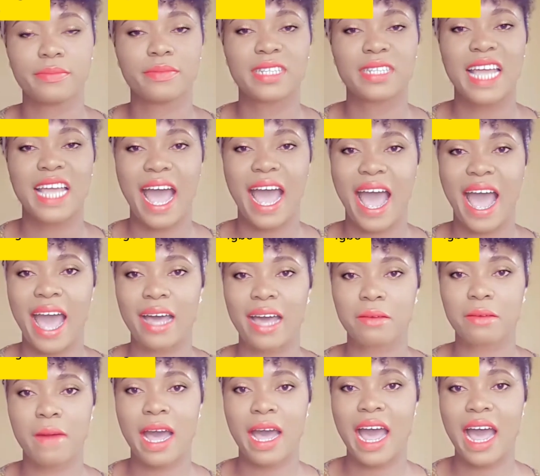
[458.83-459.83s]
akpa
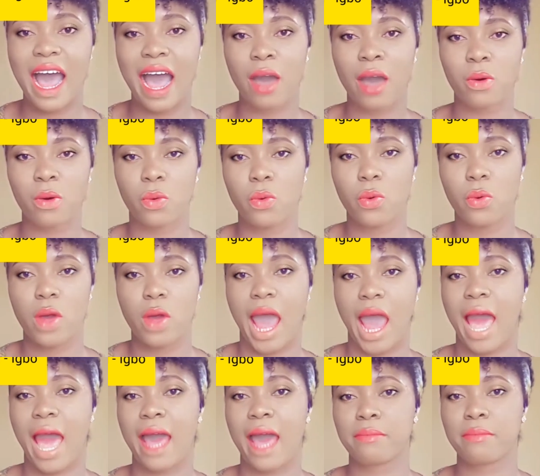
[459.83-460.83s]
aun,
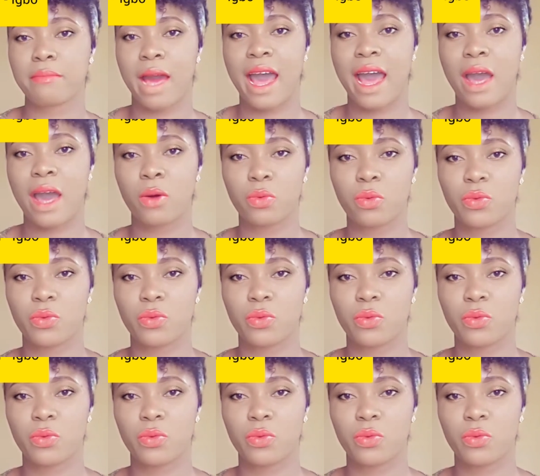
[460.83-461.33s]
akpa